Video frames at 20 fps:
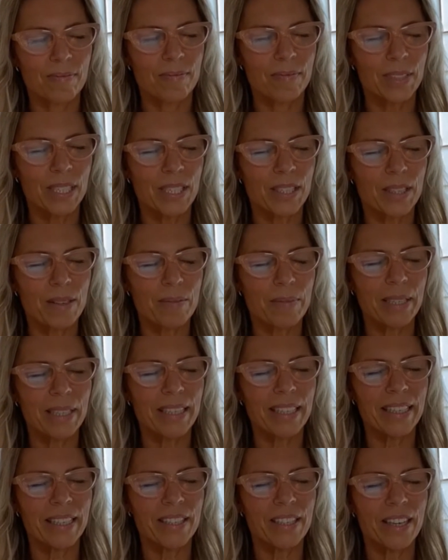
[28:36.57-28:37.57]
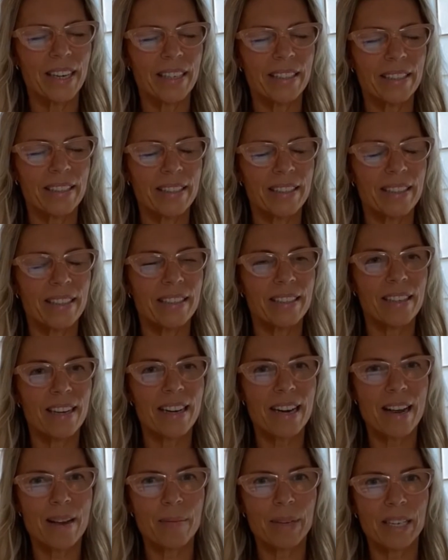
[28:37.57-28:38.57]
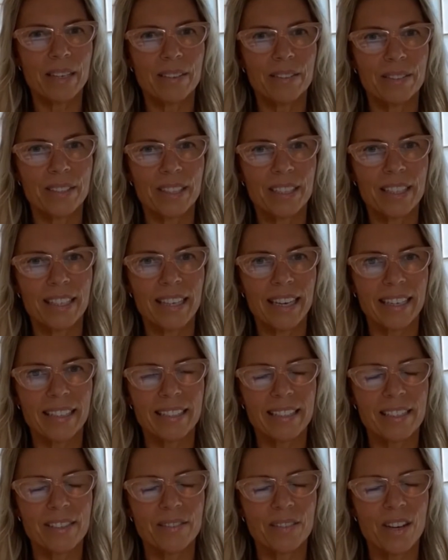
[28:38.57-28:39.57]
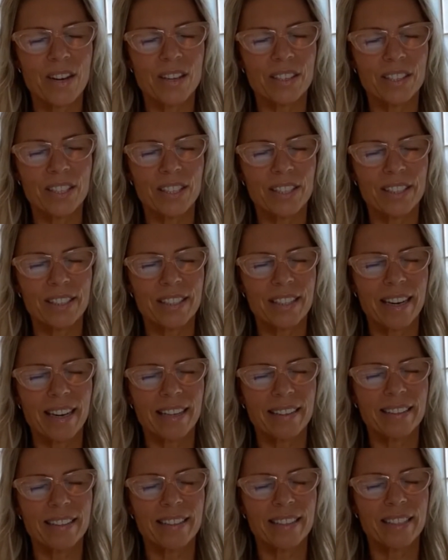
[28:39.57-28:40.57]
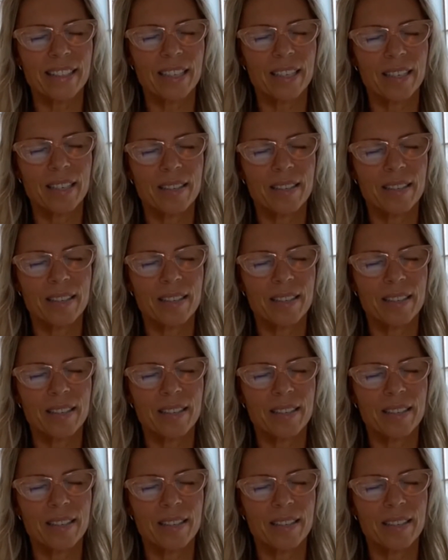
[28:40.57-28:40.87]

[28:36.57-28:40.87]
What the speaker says: which completely changes the dynamic of the collective consciousness.